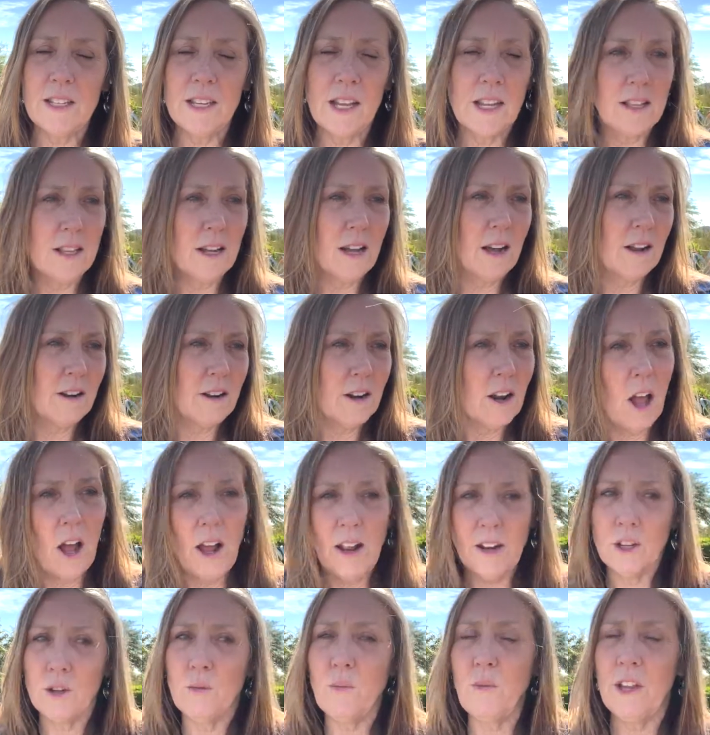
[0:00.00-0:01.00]
And on
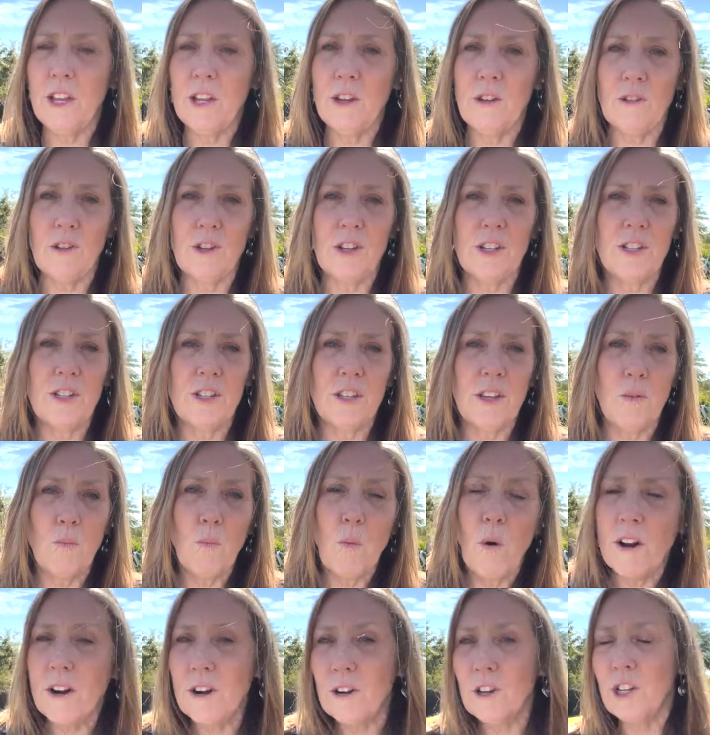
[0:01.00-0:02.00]
launch week, you should send
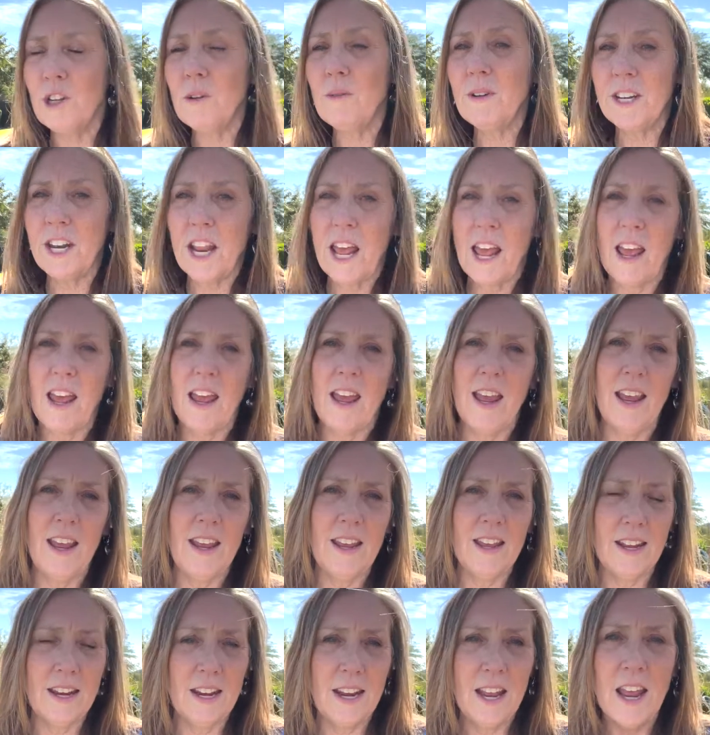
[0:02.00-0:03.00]
one or two a day.
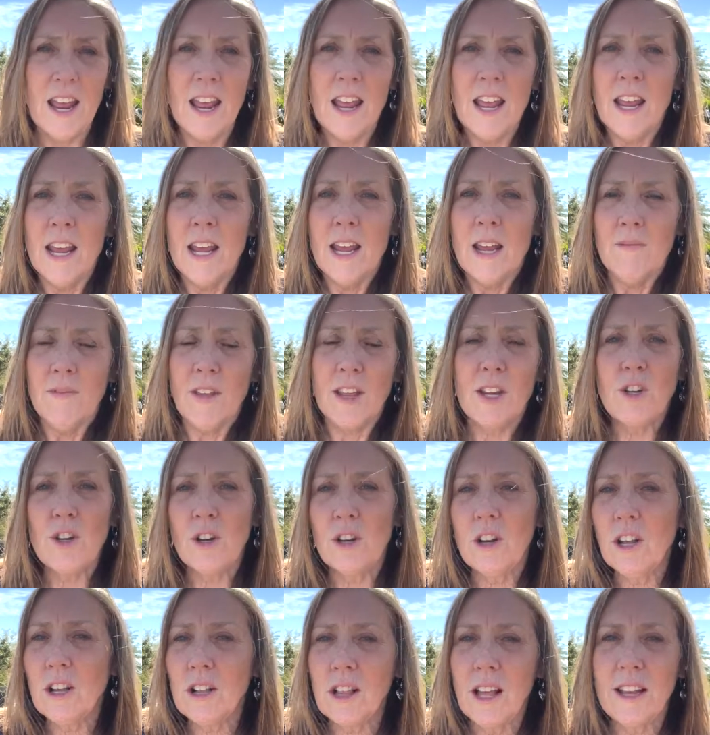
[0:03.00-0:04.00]
And they
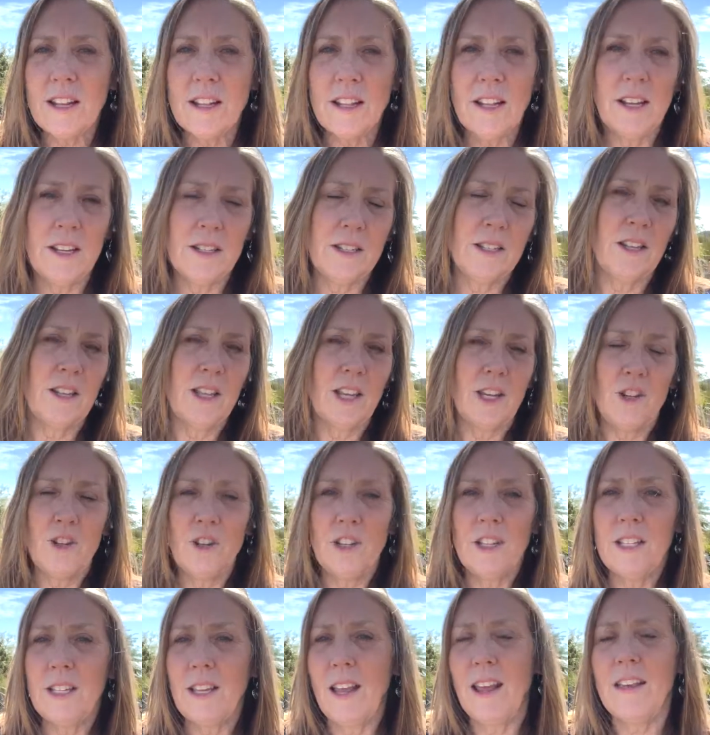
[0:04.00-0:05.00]
should look like this and they
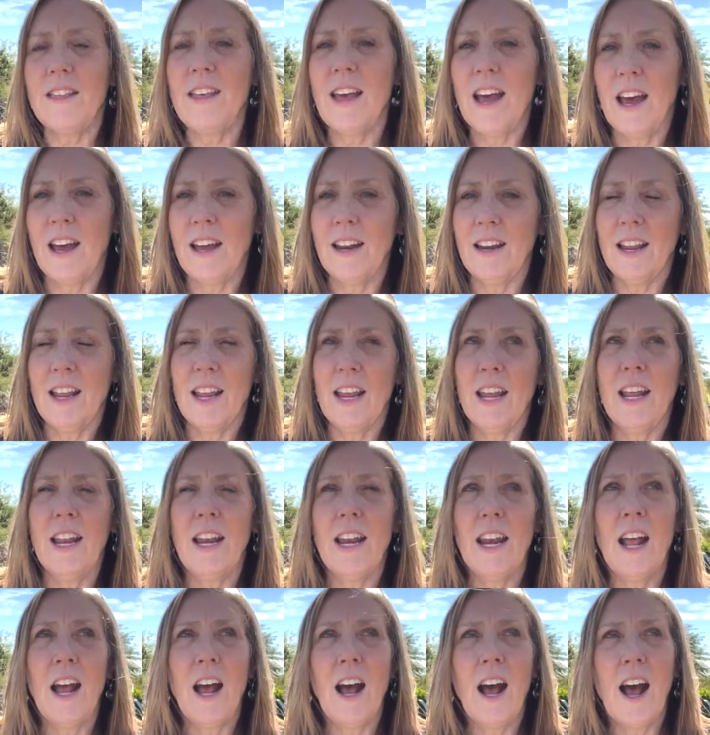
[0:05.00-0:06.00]
should say that.
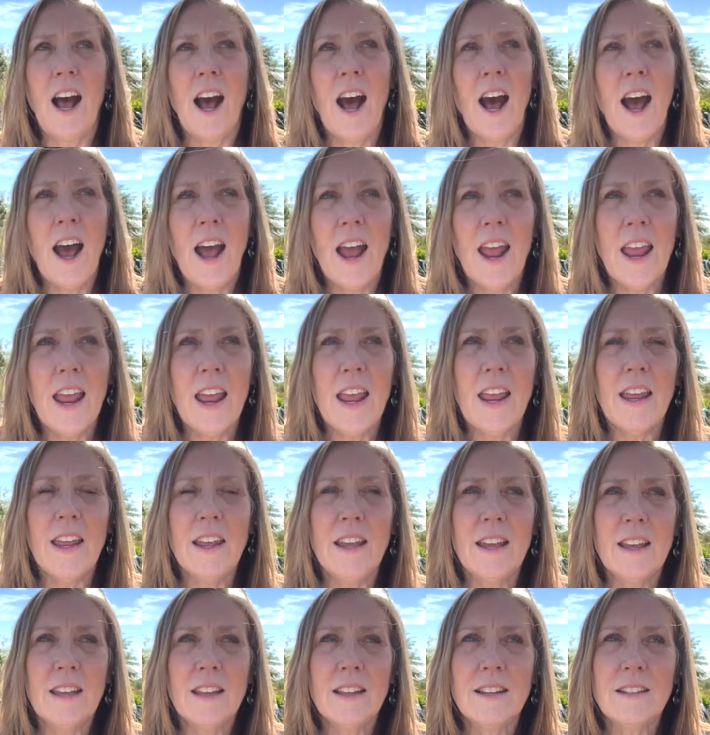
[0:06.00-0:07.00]
And
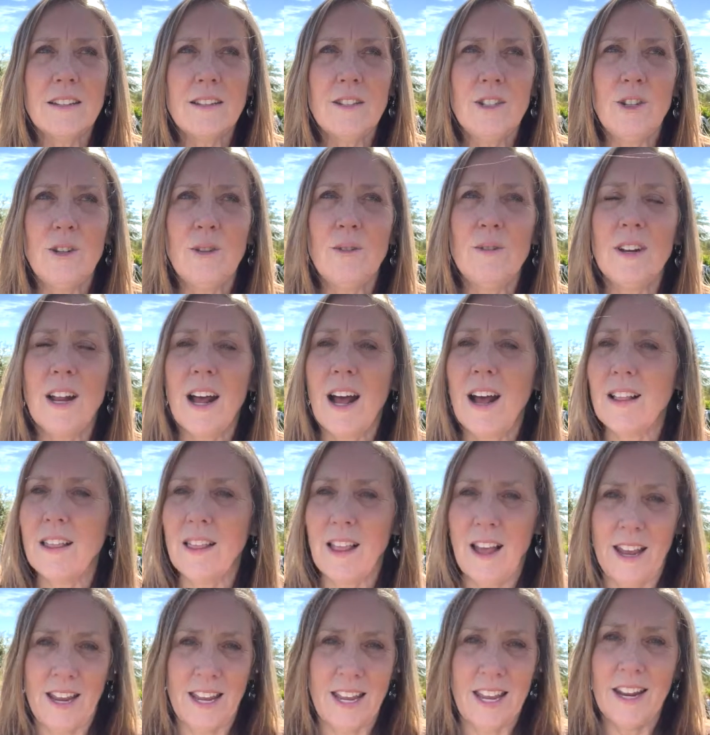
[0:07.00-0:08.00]
I do not
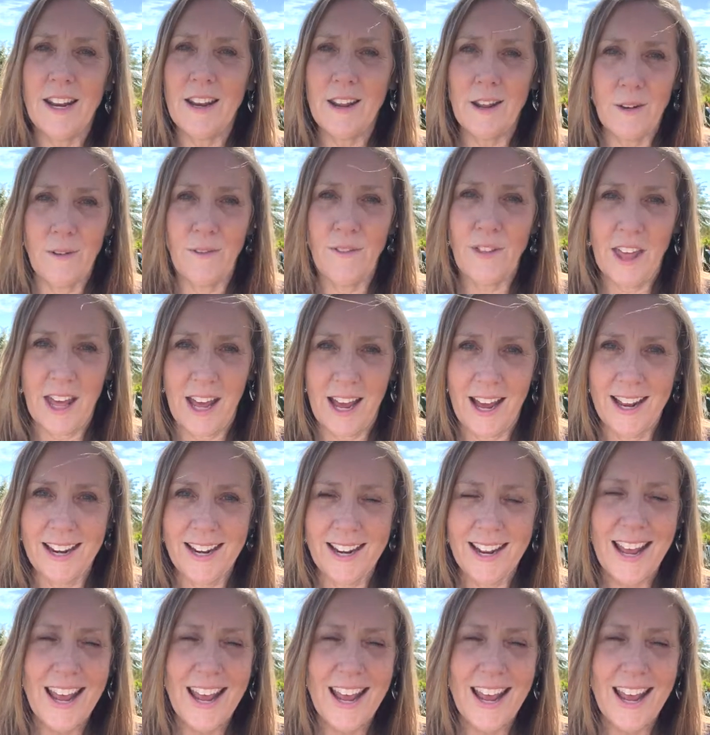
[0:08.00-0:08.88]
like any of that.